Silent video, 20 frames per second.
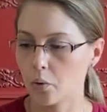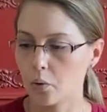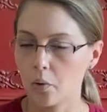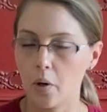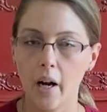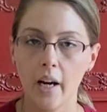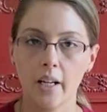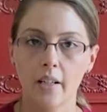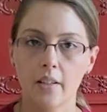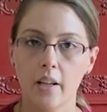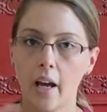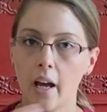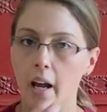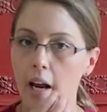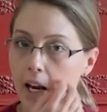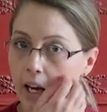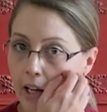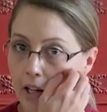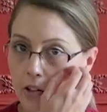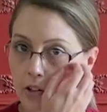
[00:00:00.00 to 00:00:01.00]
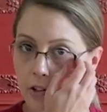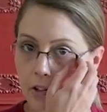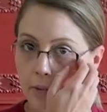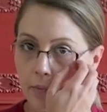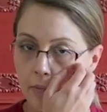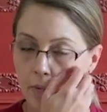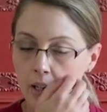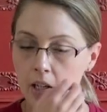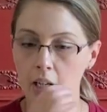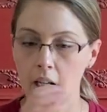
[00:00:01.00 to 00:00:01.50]
right hand,
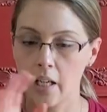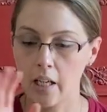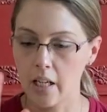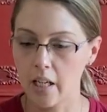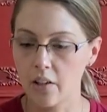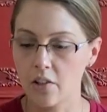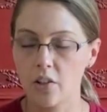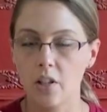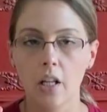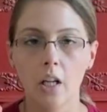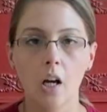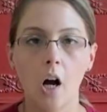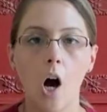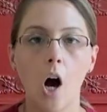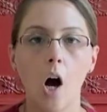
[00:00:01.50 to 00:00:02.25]
is the